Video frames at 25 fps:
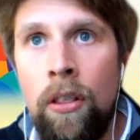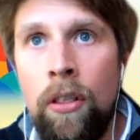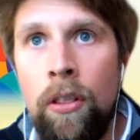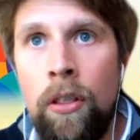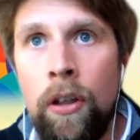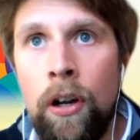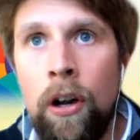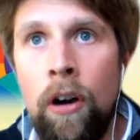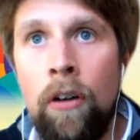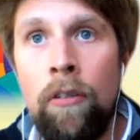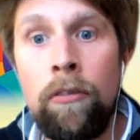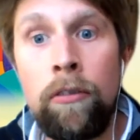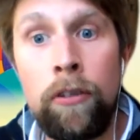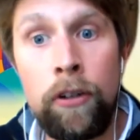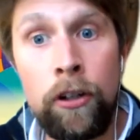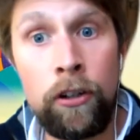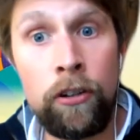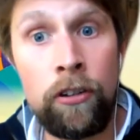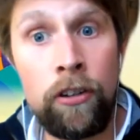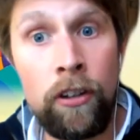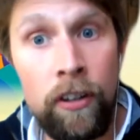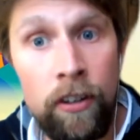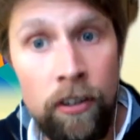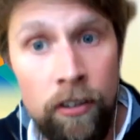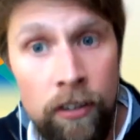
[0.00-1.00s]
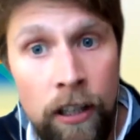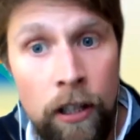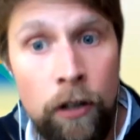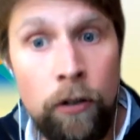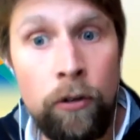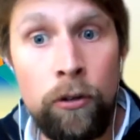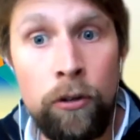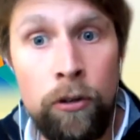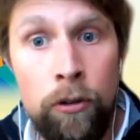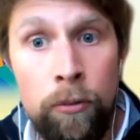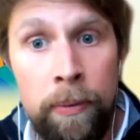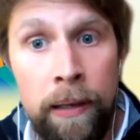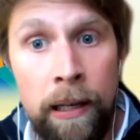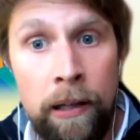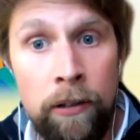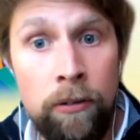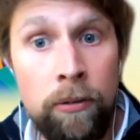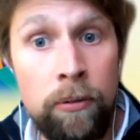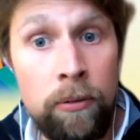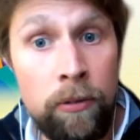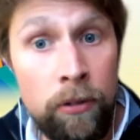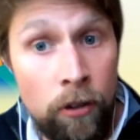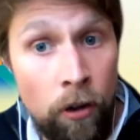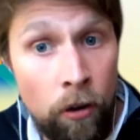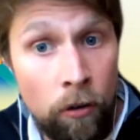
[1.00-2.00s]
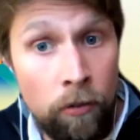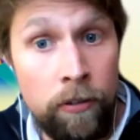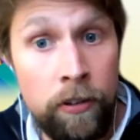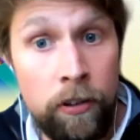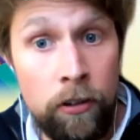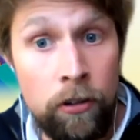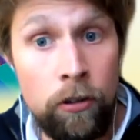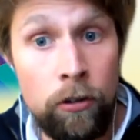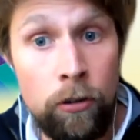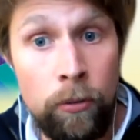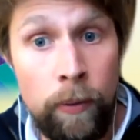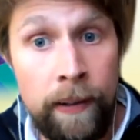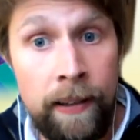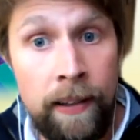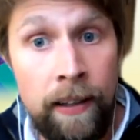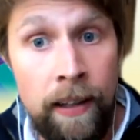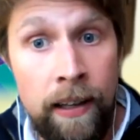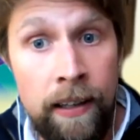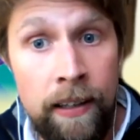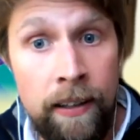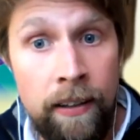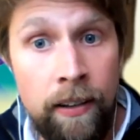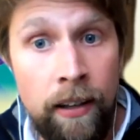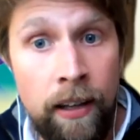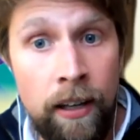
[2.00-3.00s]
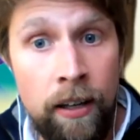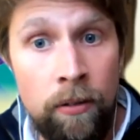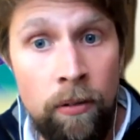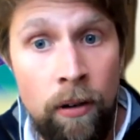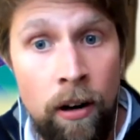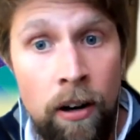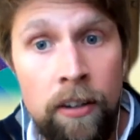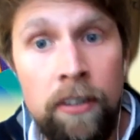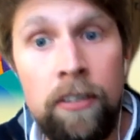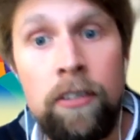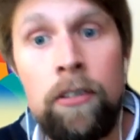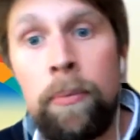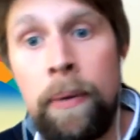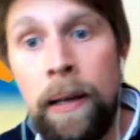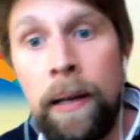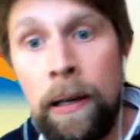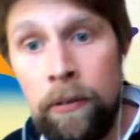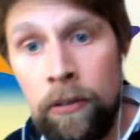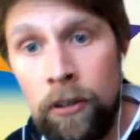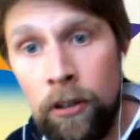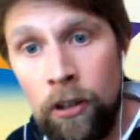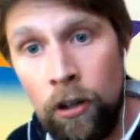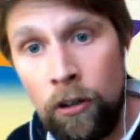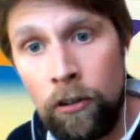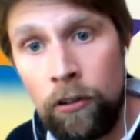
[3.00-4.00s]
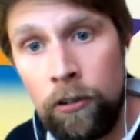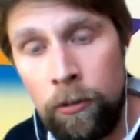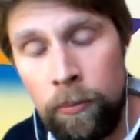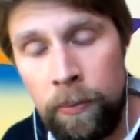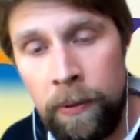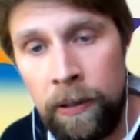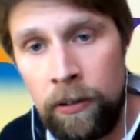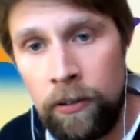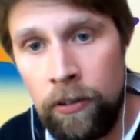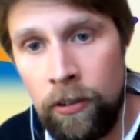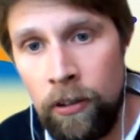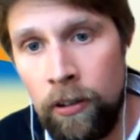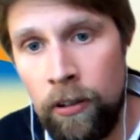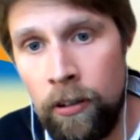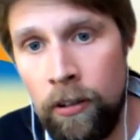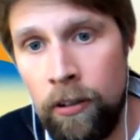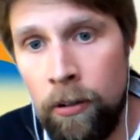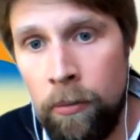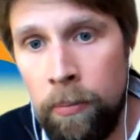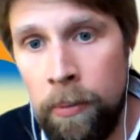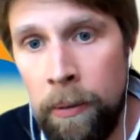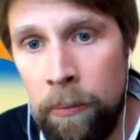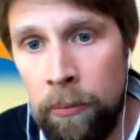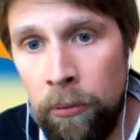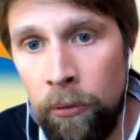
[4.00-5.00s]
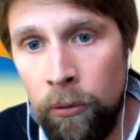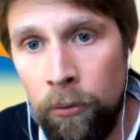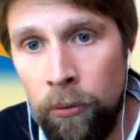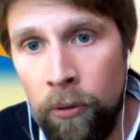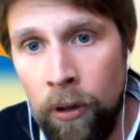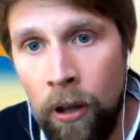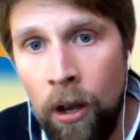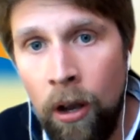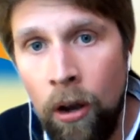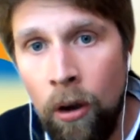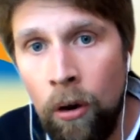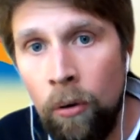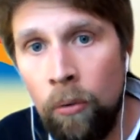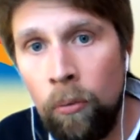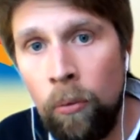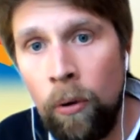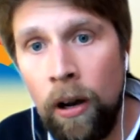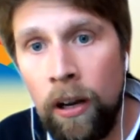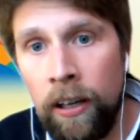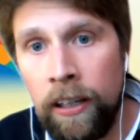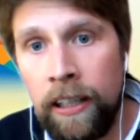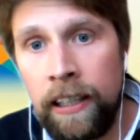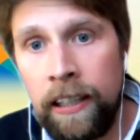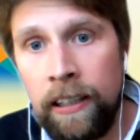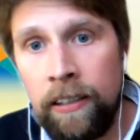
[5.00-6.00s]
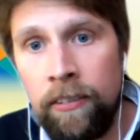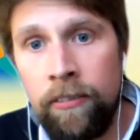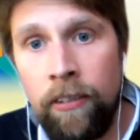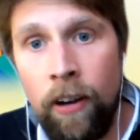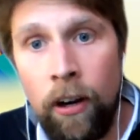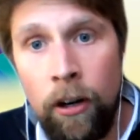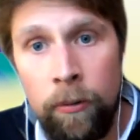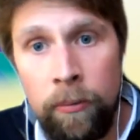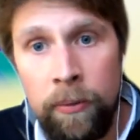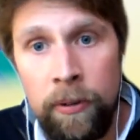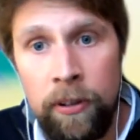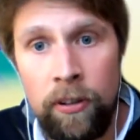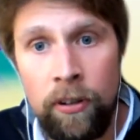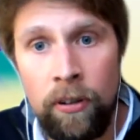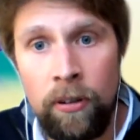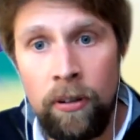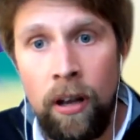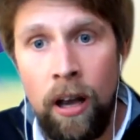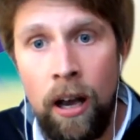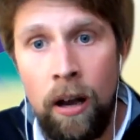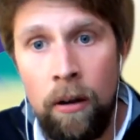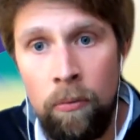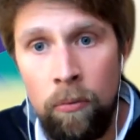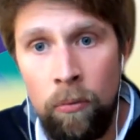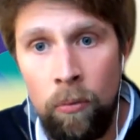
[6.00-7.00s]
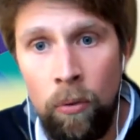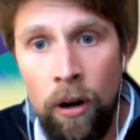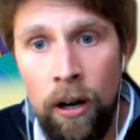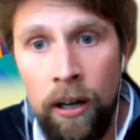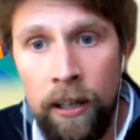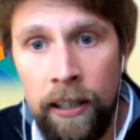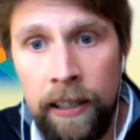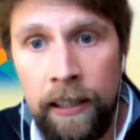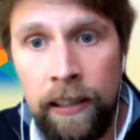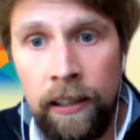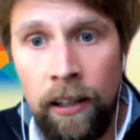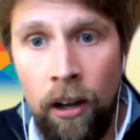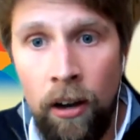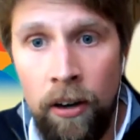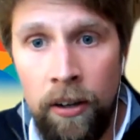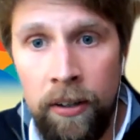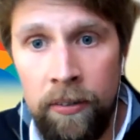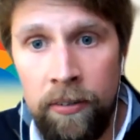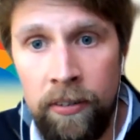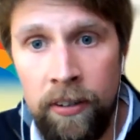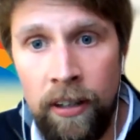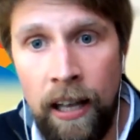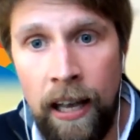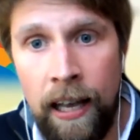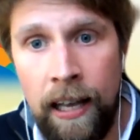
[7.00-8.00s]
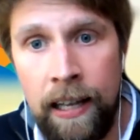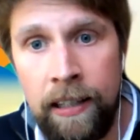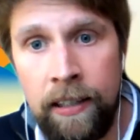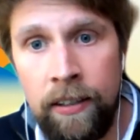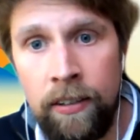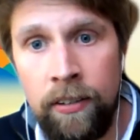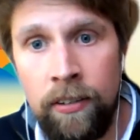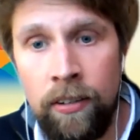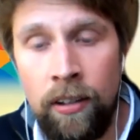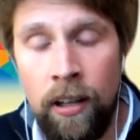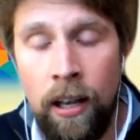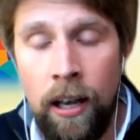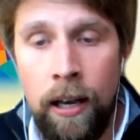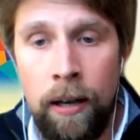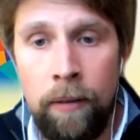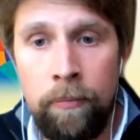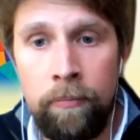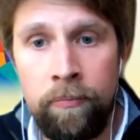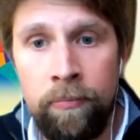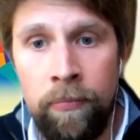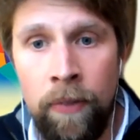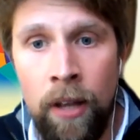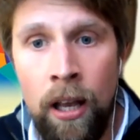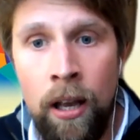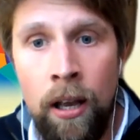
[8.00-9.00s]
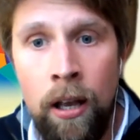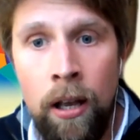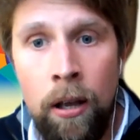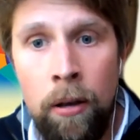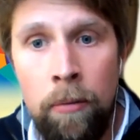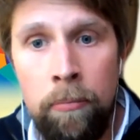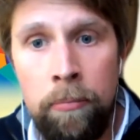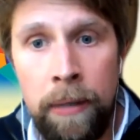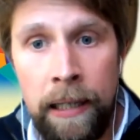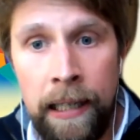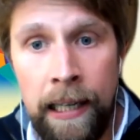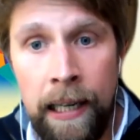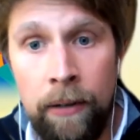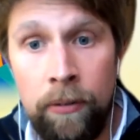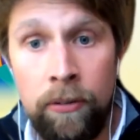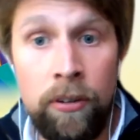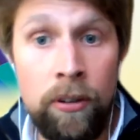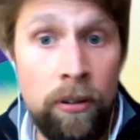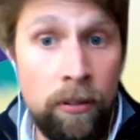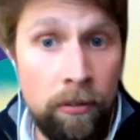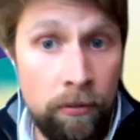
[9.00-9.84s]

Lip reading: the confidence and the skills to be able to resolve issues when they arise, to be able to contribute to people's working environment and working lives, and being able to,